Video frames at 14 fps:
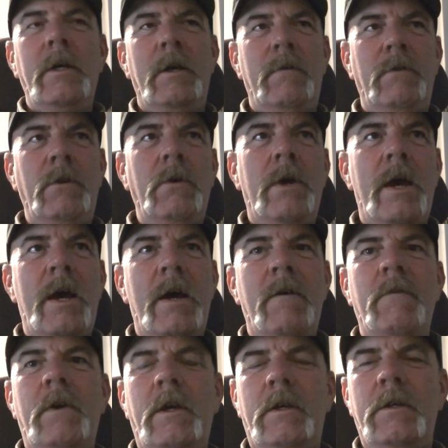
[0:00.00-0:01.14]
if you have
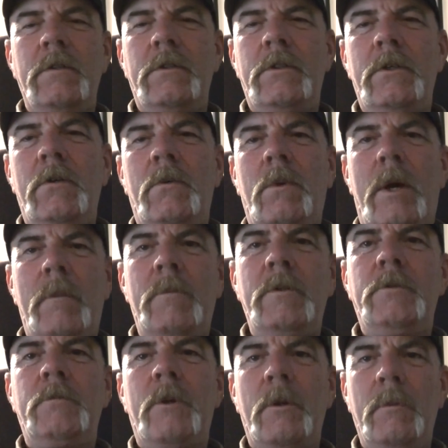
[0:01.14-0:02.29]
a concealed
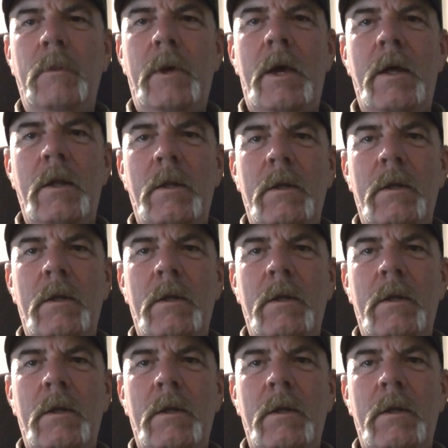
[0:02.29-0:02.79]
weapons permit,